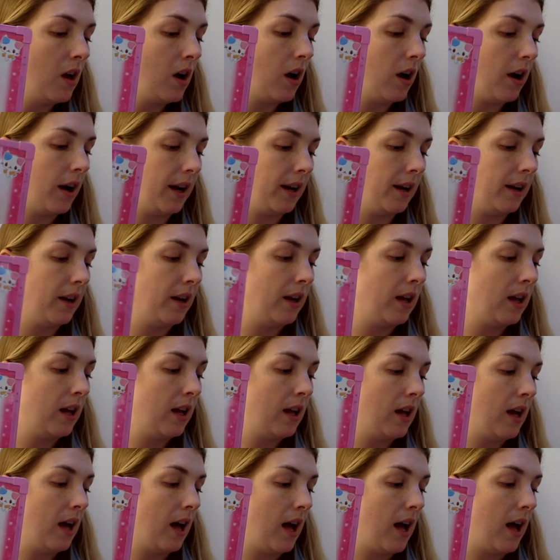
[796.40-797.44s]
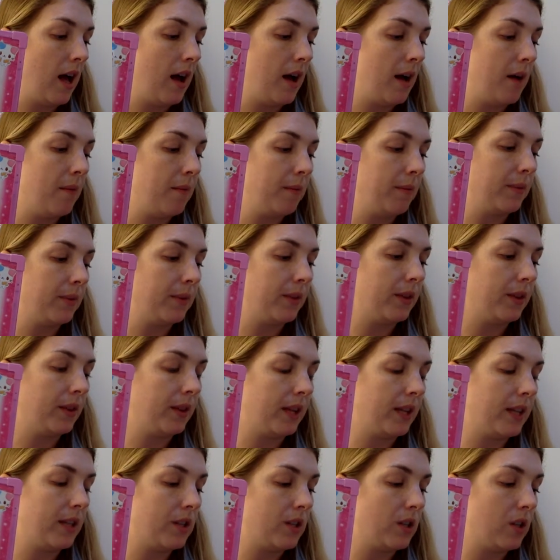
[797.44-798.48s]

All right, let's